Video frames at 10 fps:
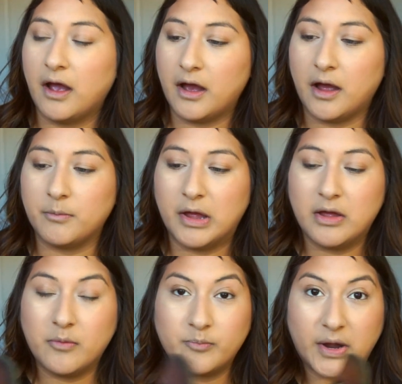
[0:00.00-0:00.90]

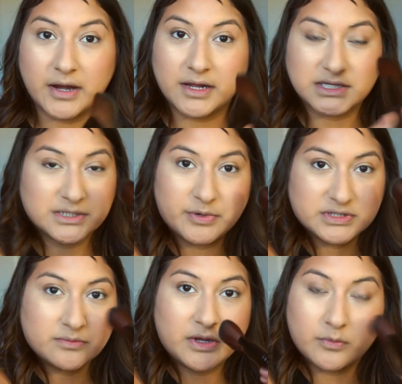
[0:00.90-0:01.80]
But it's
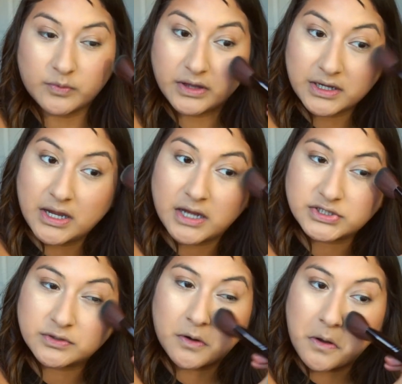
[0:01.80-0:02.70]
supposed to be a really
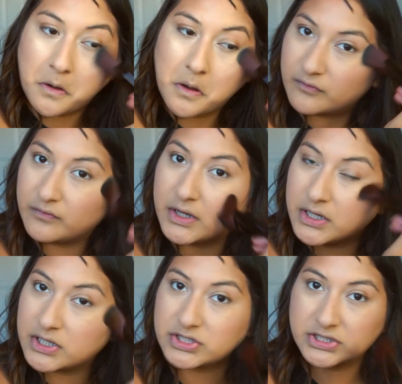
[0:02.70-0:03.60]
natural
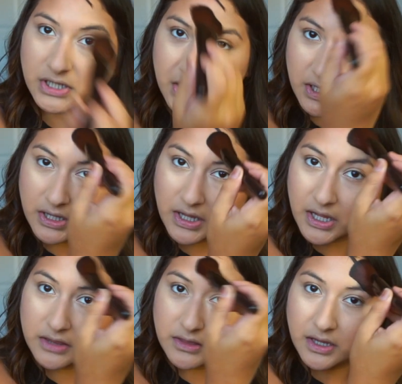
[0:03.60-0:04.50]
finish.
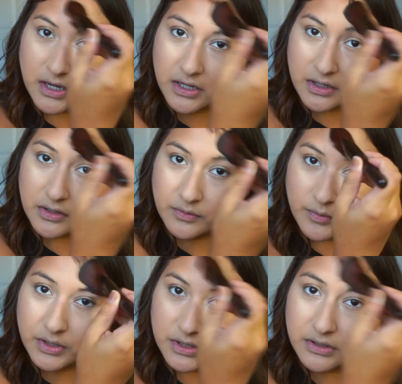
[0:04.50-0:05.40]
And then
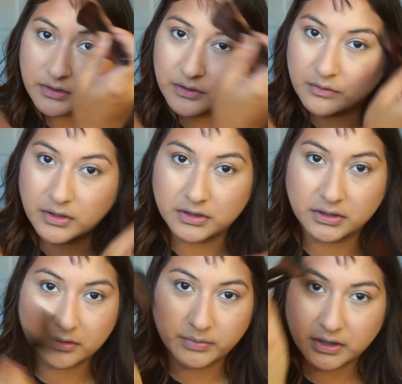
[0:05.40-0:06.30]
we're gonna do a
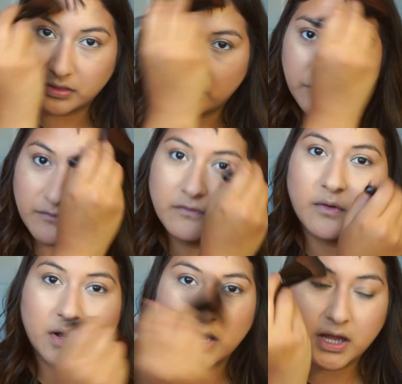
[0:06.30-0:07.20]
little bit in the
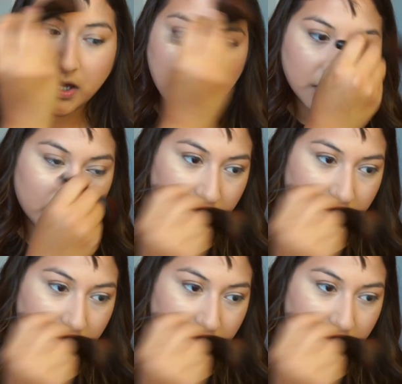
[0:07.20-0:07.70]
forehead.